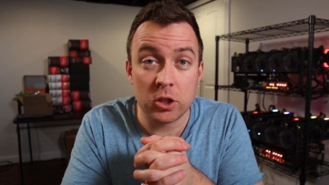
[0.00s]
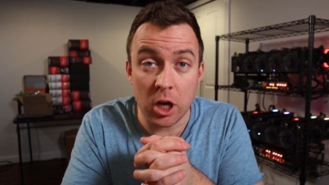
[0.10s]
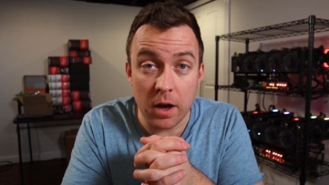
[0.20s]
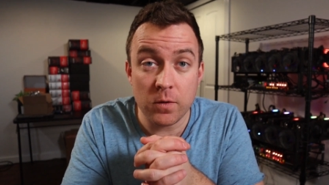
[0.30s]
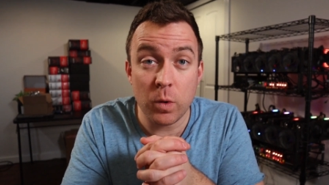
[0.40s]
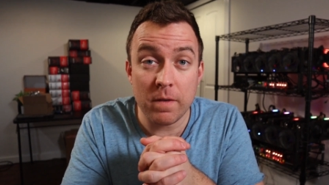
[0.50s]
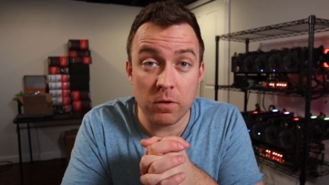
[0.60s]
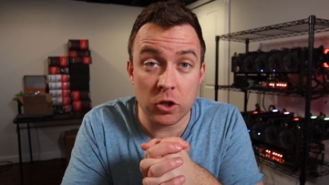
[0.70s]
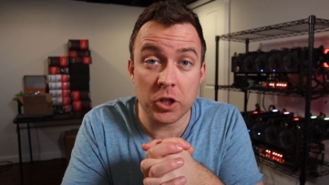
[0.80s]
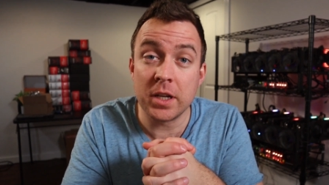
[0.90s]
software
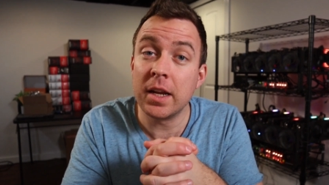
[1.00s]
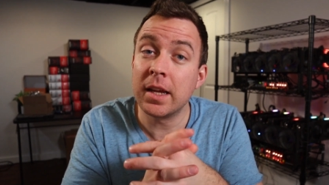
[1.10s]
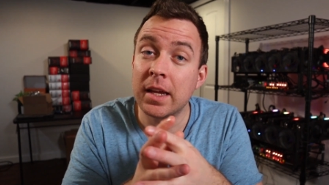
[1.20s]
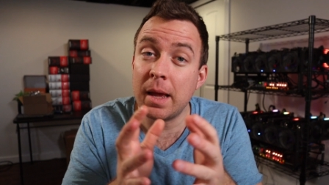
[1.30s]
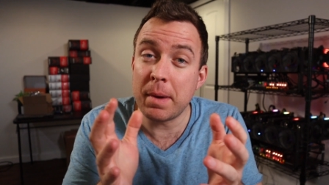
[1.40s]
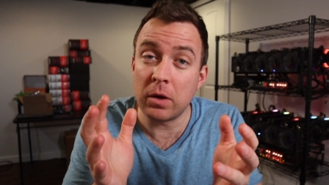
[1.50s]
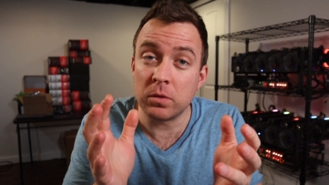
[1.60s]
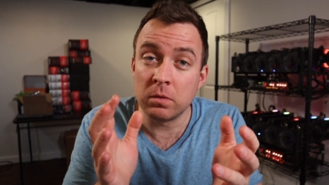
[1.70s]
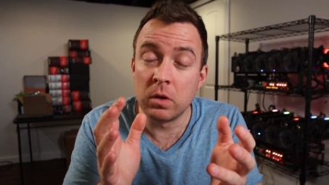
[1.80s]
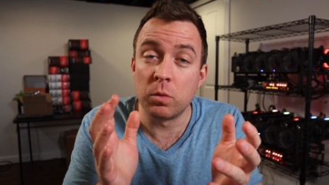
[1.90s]
version came
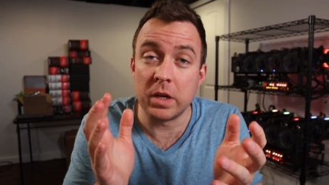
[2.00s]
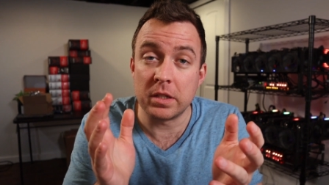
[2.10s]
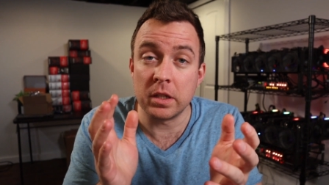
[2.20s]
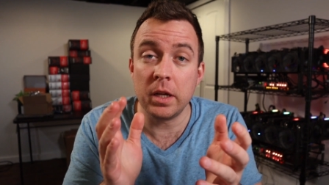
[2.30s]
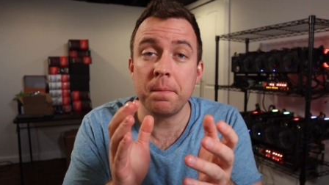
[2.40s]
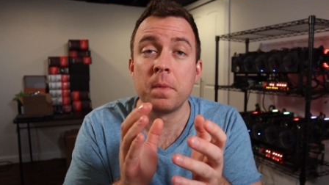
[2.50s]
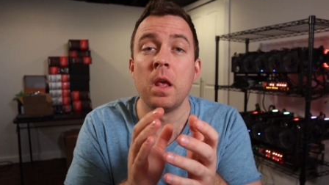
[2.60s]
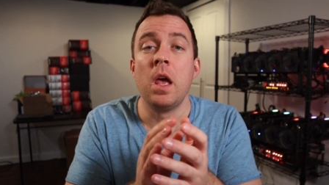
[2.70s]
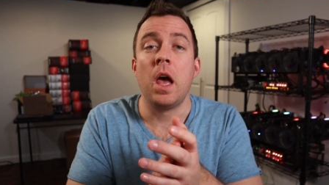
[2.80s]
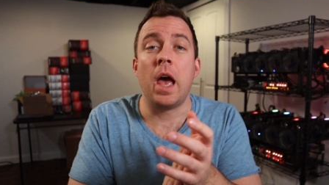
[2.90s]
out recently.
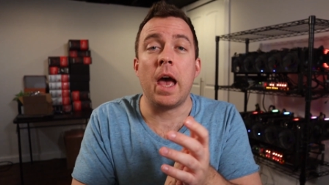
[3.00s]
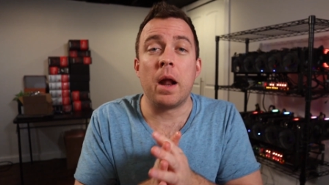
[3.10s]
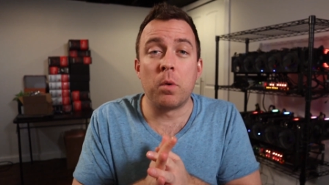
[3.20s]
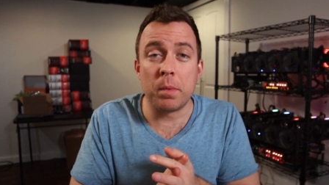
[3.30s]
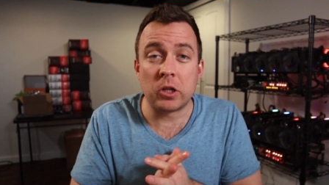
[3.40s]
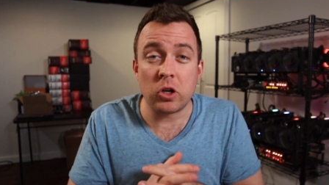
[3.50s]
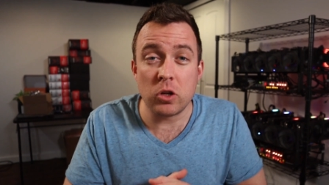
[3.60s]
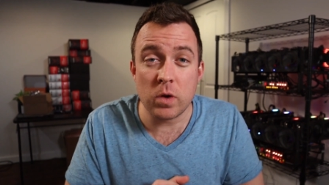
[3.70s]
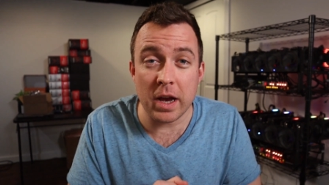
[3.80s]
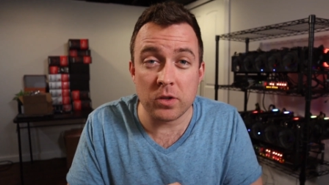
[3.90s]
And I want to make sure
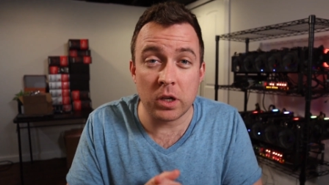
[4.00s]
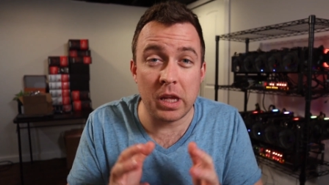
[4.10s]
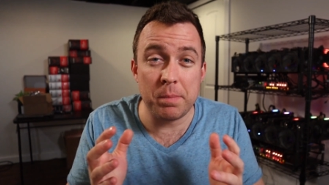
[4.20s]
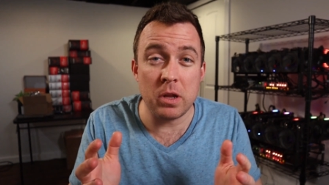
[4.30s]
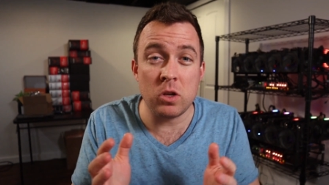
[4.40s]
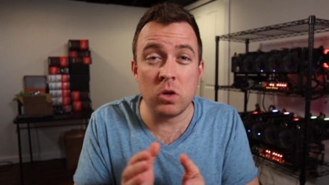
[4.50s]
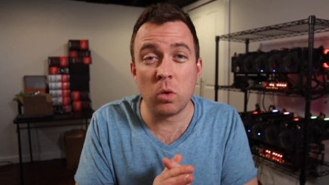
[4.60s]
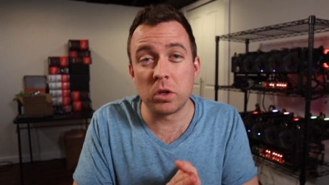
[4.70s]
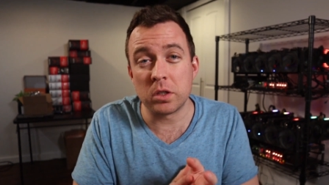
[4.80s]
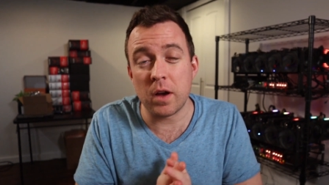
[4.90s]
you guys are keeping
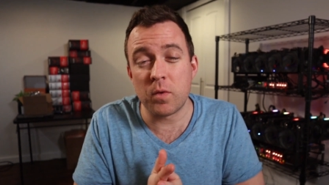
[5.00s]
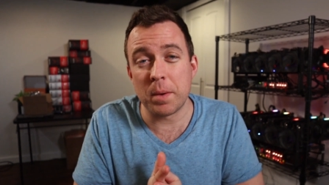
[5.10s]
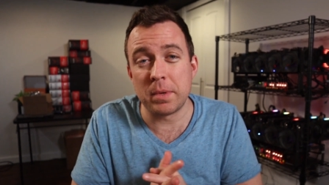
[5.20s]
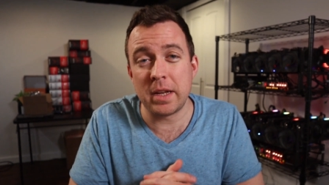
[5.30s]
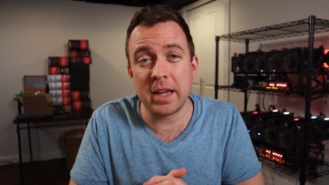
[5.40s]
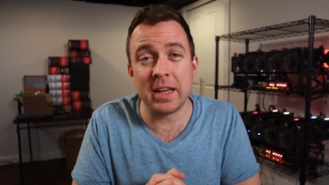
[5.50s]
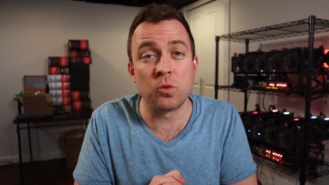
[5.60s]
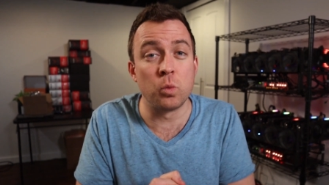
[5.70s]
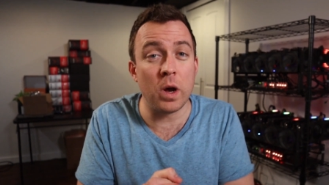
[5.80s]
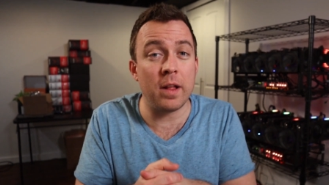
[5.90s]
your software up to date
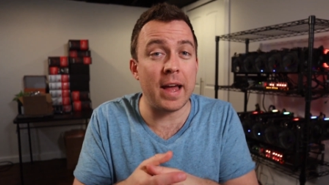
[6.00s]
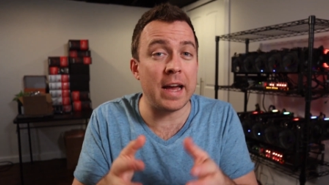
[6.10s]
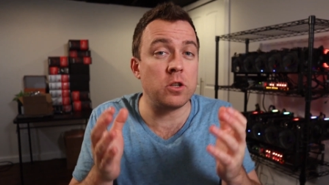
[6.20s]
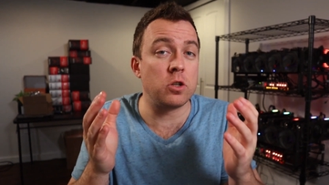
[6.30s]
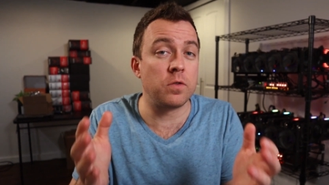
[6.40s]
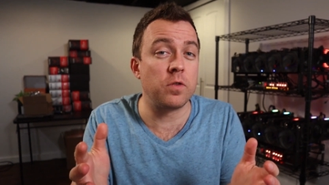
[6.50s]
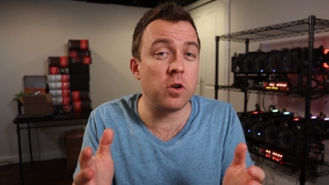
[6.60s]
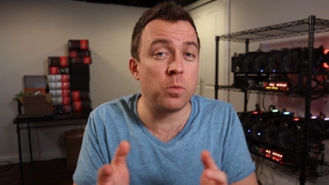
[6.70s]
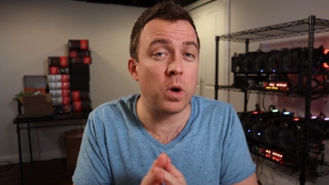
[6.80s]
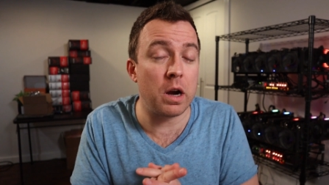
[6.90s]
as well as your
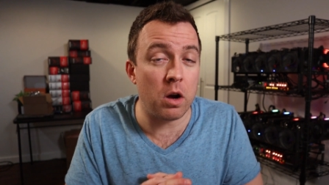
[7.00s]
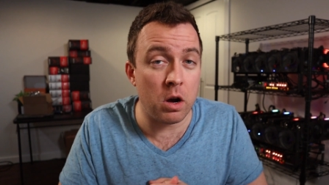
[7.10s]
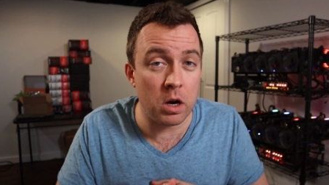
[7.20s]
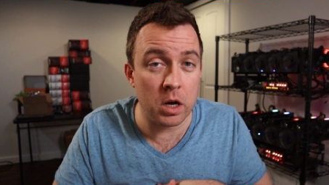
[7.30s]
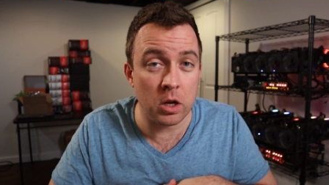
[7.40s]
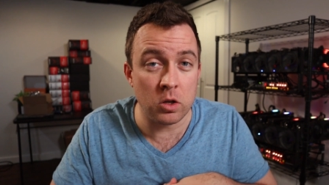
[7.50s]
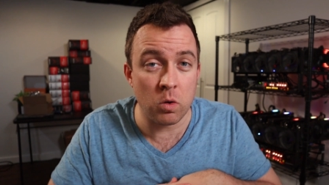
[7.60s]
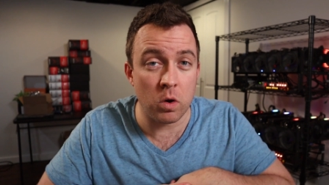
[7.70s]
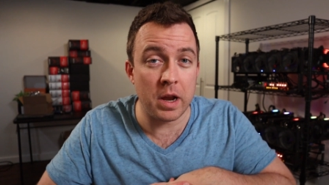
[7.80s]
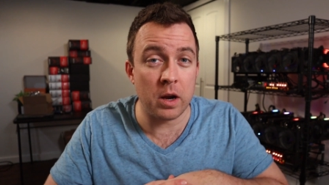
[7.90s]
firmware on
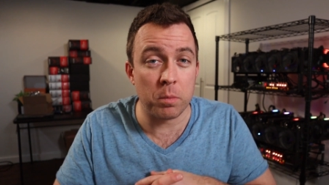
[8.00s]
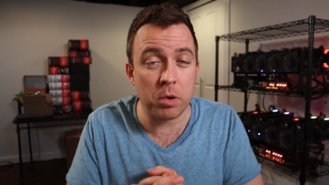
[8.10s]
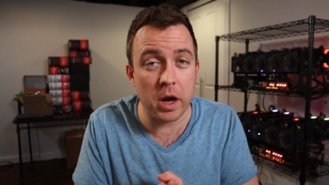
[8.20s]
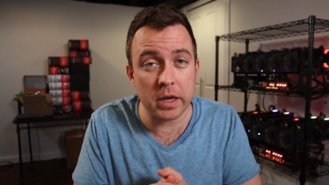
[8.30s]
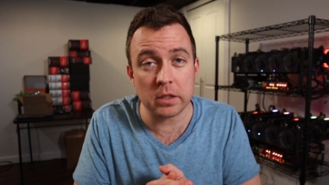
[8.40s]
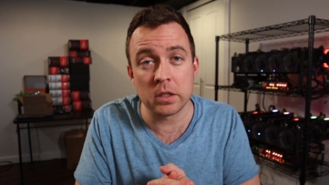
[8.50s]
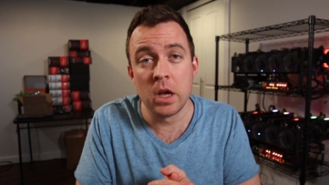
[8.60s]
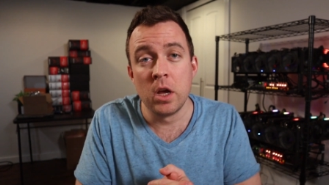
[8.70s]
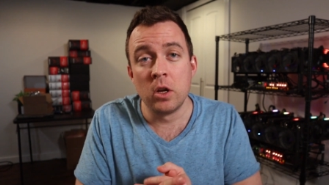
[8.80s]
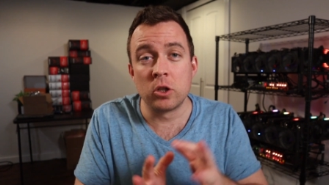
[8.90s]
your Nano products.
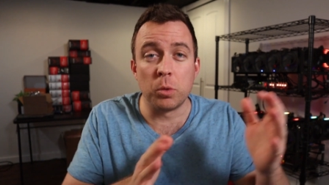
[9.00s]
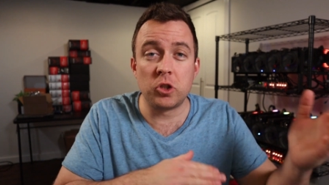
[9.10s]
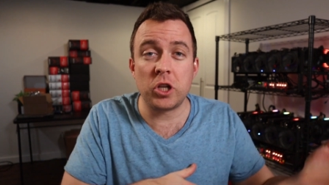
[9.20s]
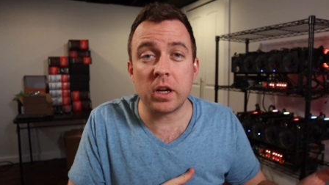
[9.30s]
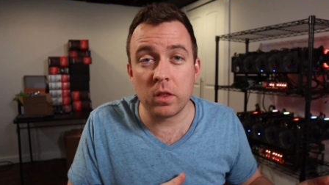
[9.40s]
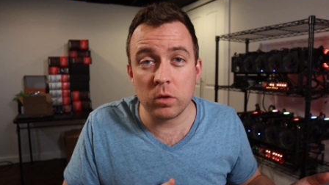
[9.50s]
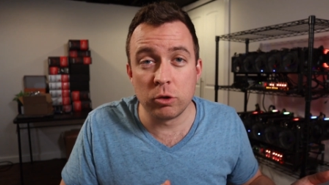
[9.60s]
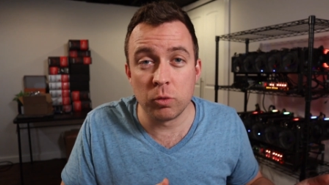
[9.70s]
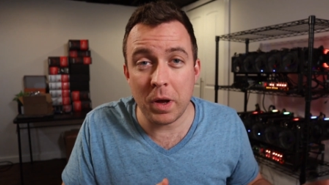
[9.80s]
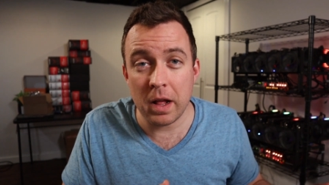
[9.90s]
So we'll check
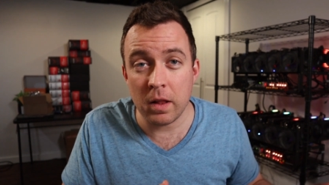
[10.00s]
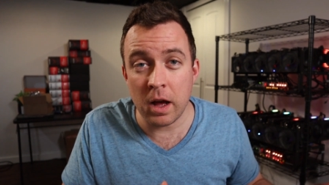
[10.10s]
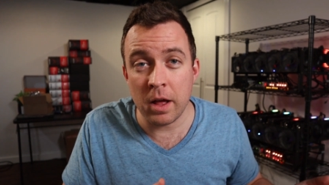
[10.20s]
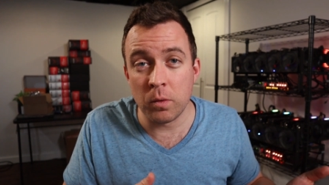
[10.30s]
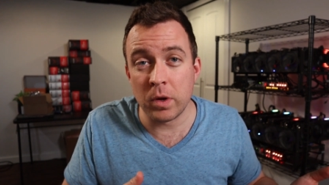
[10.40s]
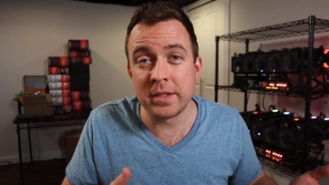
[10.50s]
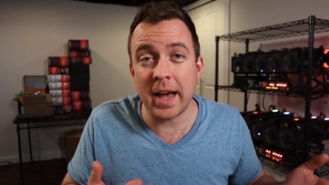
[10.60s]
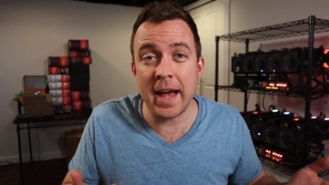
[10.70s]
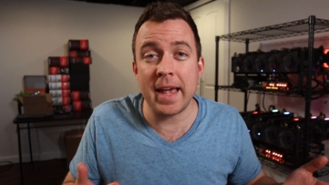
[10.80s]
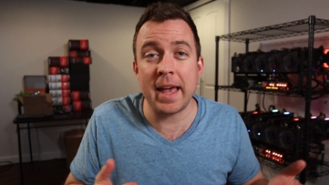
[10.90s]
those as well on the ones
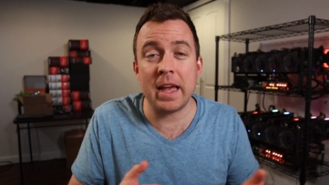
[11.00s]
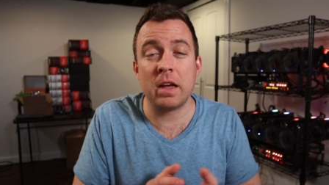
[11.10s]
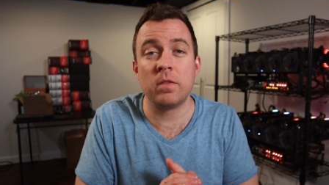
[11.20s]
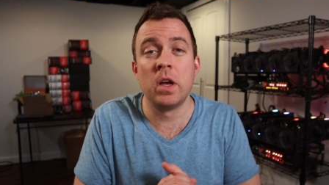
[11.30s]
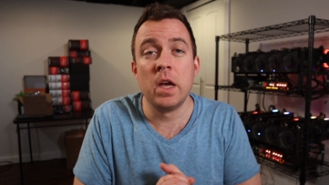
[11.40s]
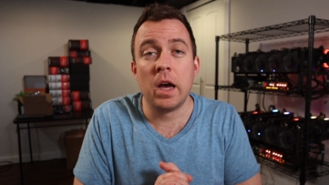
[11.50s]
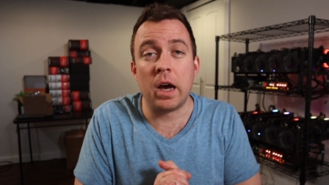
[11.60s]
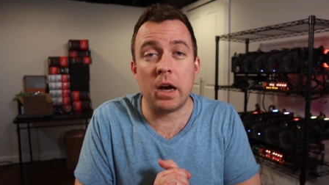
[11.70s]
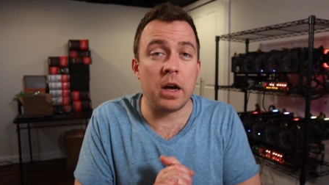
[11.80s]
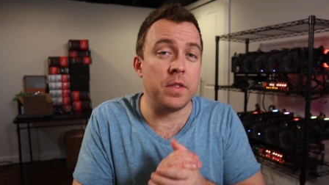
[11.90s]
I have
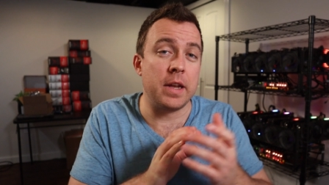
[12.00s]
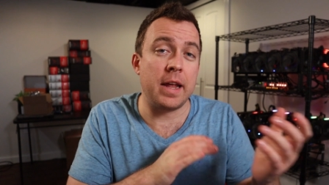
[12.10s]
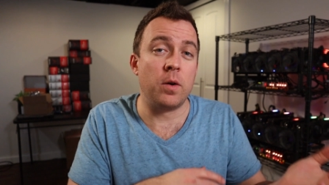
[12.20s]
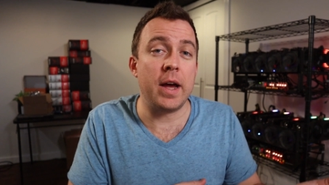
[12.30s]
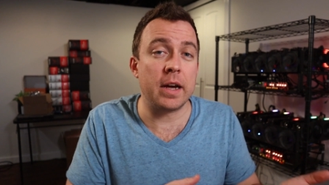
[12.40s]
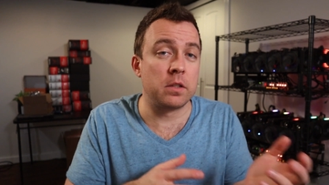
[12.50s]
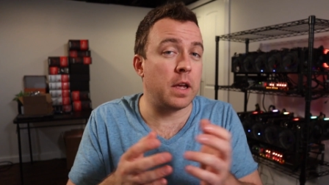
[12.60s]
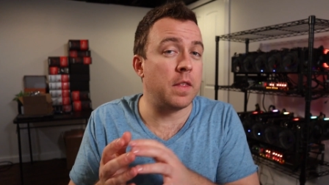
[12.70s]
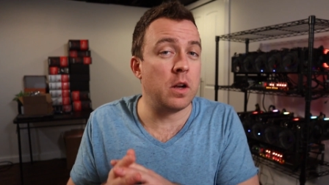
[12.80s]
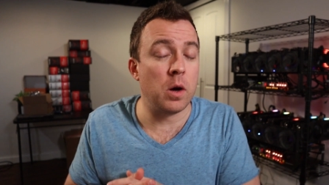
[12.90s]
on the Nano X
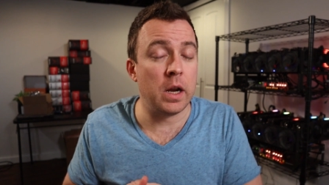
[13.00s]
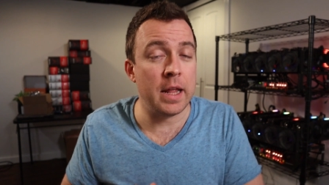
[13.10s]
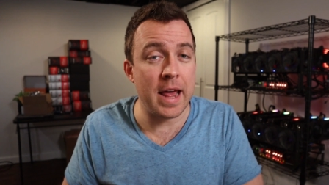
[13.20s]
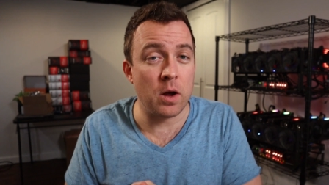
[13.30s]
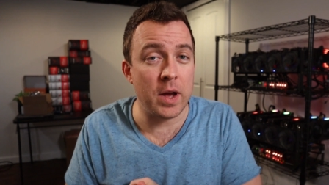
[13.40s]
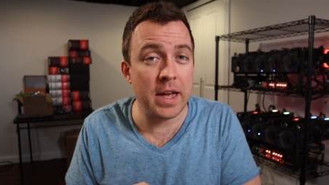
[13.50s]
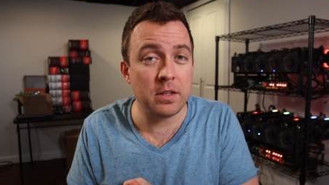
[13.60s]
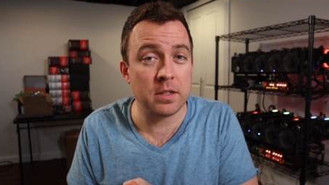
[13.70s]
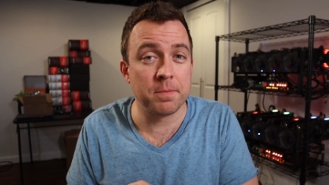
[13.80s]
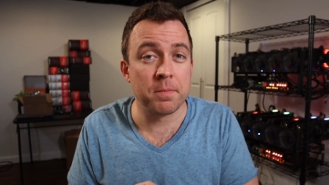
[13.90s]
and the Nano
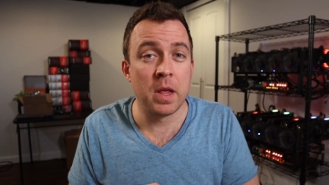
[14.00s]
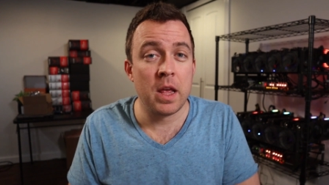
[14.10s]
S.